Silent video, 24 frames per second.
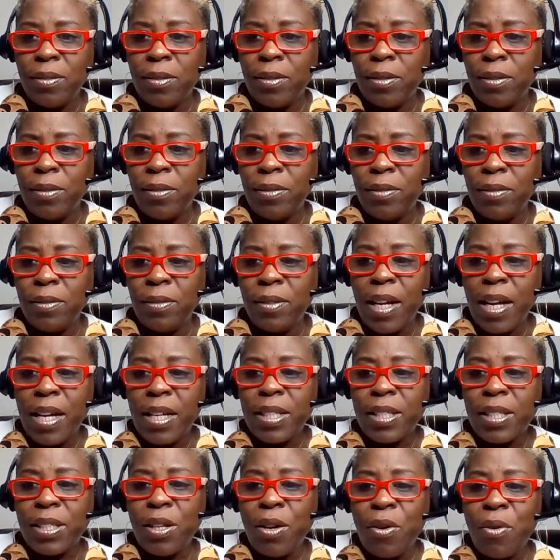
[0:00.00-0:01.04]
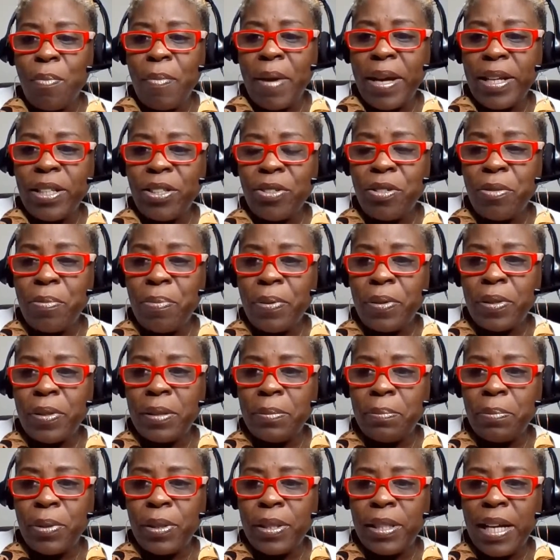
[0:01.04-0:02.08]
Do. So make sure you
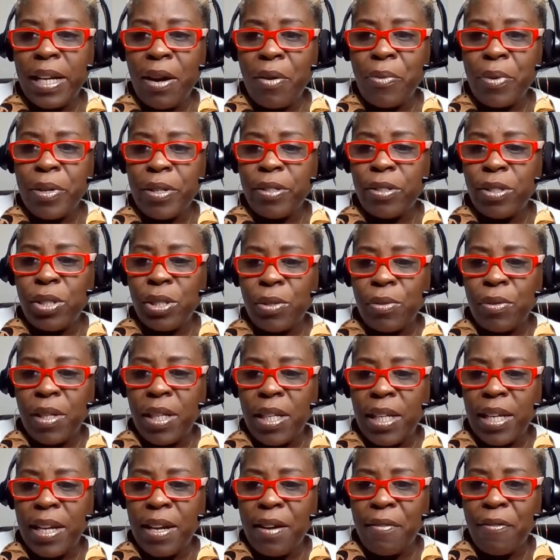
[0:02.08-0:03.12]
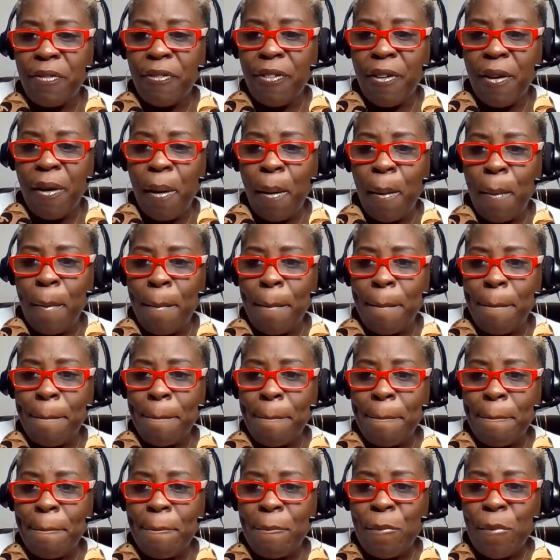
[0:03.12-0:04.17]
put down where you're tuning in from.
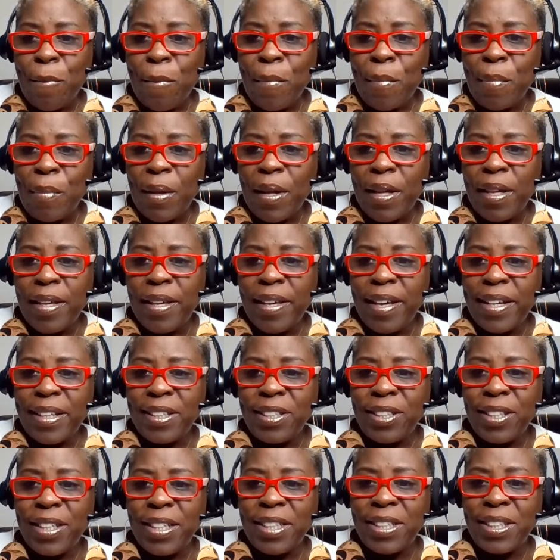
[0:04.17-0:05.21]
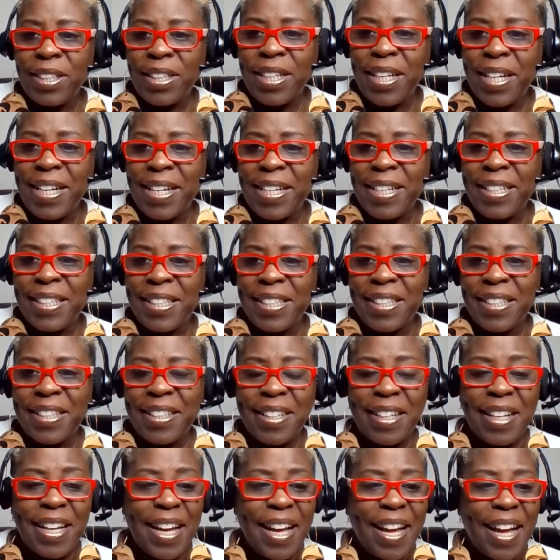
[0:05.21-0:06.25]
Yes, yes, yes.
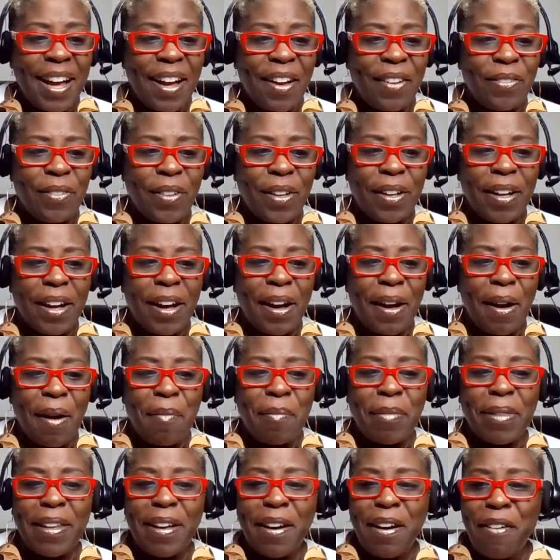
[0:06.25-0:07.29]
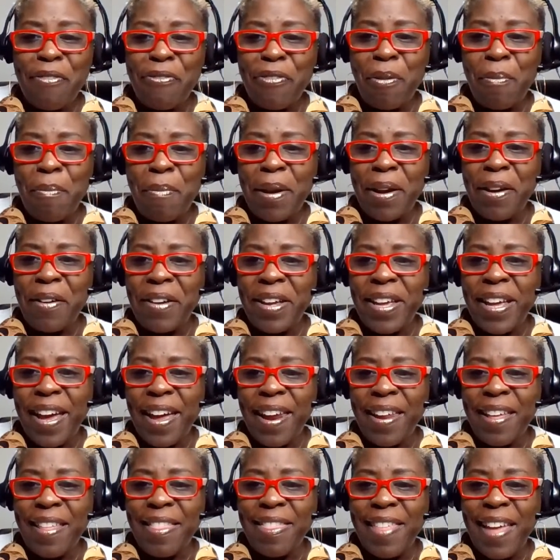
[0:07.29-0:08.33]
Love from
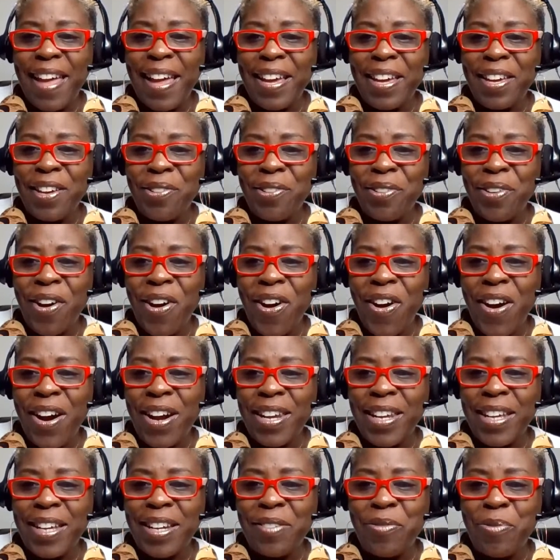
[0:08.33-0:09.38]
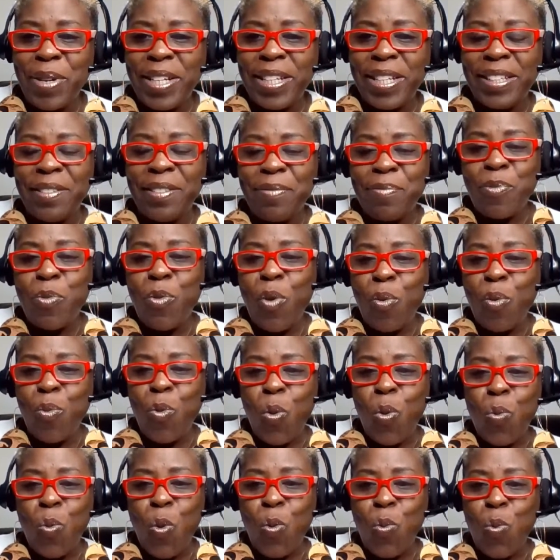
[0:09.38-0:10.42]
Marietta. Thank you, darling. We
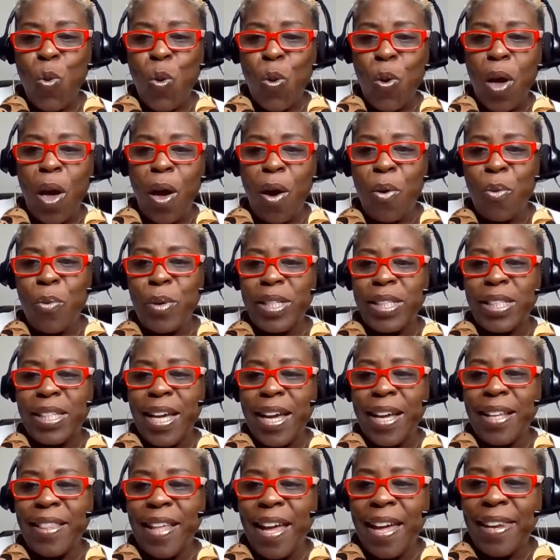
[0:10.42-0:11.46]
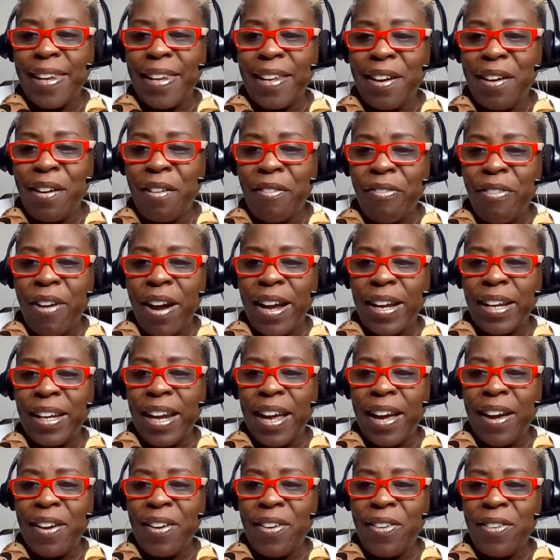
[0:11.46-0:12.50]
take that love right
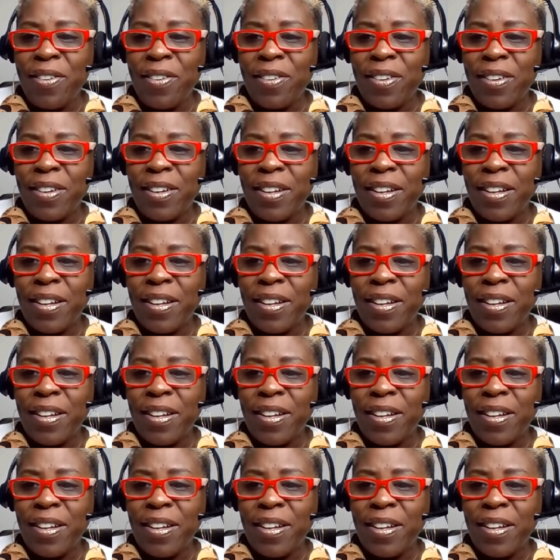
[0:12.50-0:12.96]
now.